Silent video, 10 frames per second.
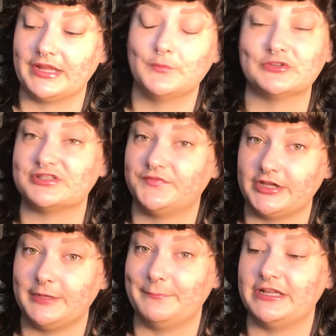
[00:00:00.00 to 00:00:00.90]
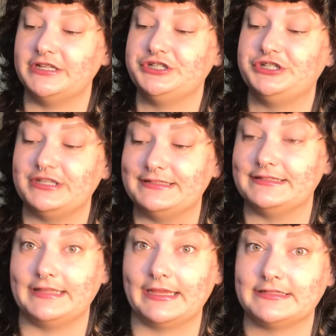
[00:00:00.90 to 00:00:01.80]
was fun, but shit, did
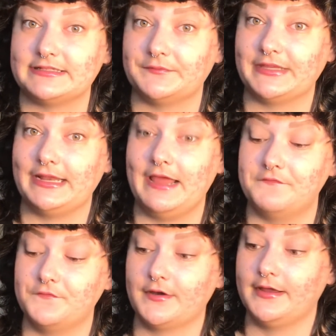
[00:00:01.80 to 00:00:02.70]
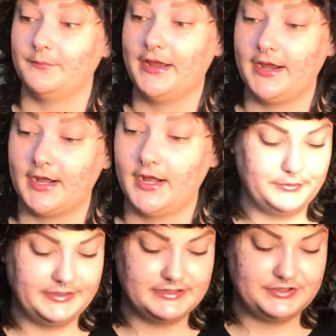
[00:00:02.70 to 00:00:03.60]
that stuff get everywhere. I'm
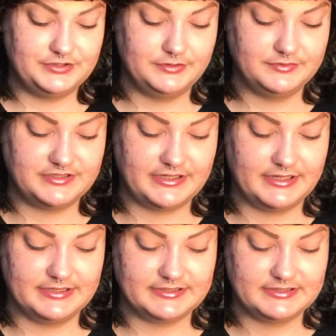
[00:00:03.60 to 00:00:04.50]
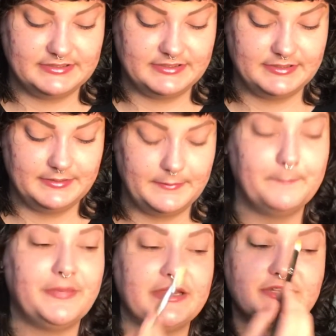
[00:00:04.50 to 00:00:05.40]
going to dust
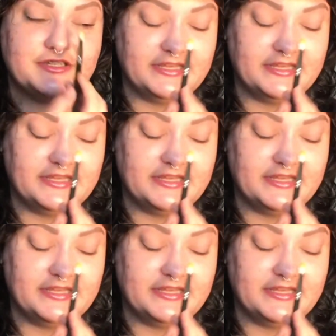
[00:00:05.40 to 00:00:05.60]
beige.